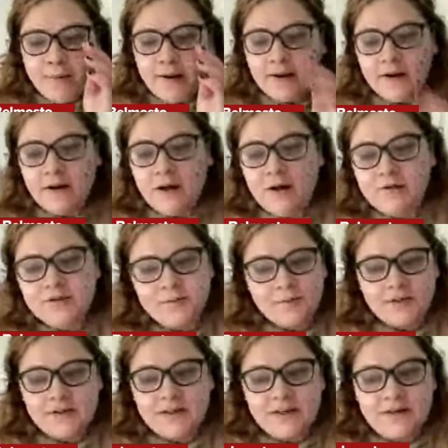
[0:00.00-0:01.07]
but
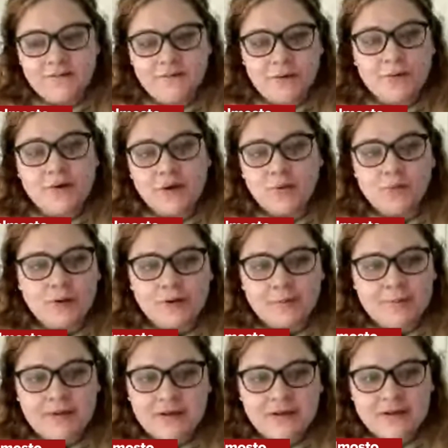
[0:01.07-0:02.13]
ultimately Rooney will
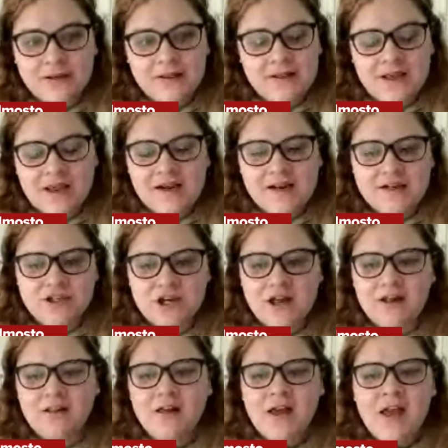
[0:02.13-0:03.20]
be in the
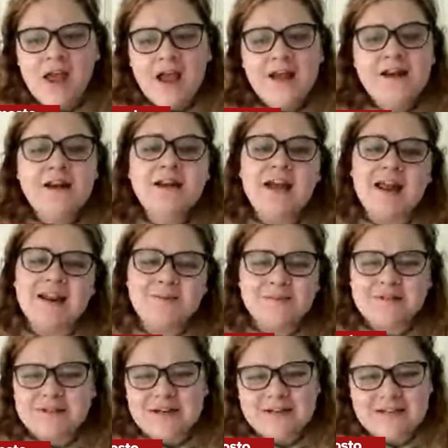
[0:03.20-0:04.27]
NHL, and I get
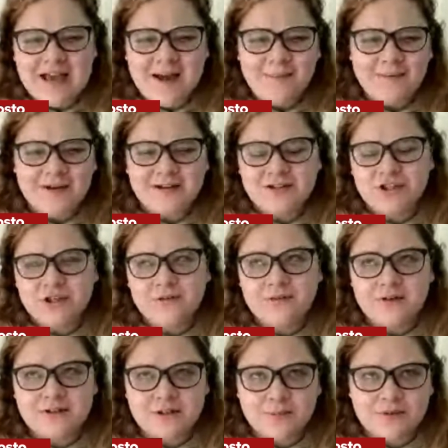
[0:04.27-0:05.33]
it. Mistakes happen. You shouldn't
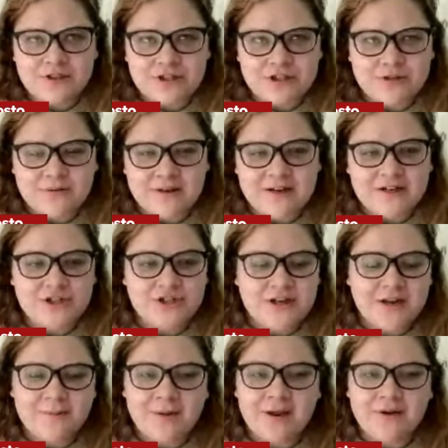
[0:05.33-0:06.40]
read too much into it. I should
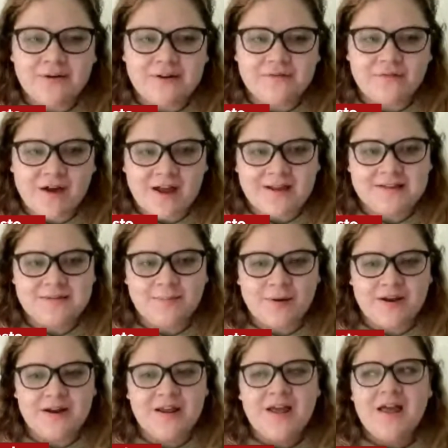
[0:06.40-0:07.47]
take my own advice,
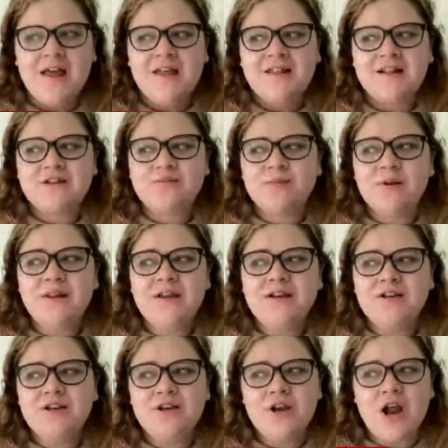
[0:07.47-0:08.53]
but that's
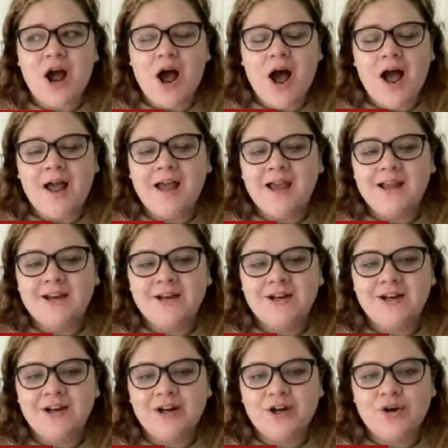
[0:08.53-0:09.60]
really not
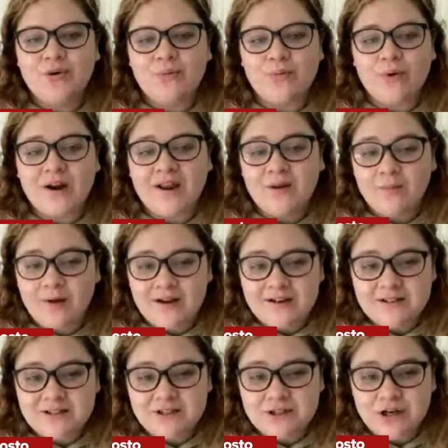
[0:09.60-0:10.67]
a great way
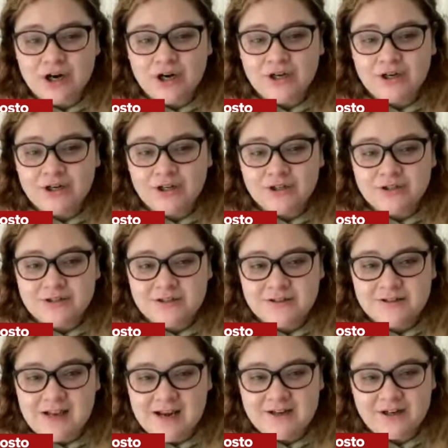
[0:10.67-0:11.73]
to start your
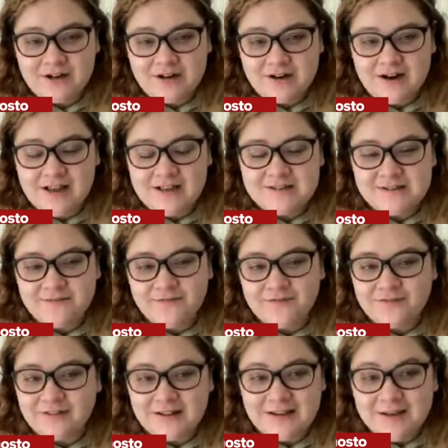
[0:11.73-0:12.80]
tenure as a
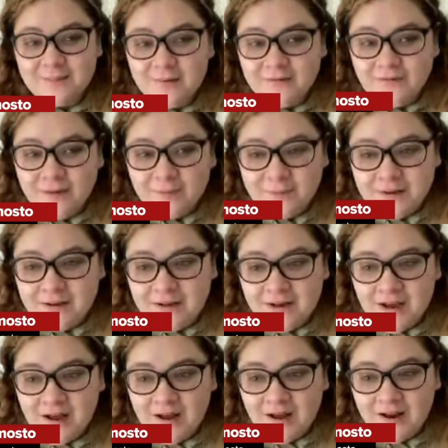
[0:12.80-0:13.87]
Flame, if I'm
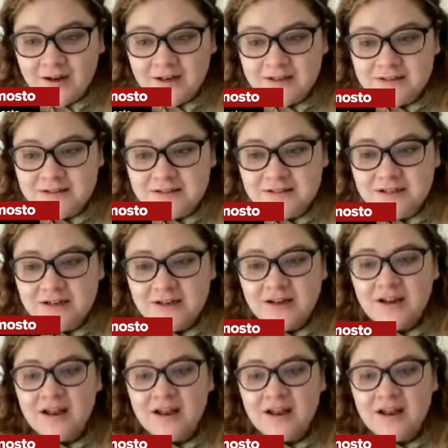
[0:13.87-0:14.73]
being honest.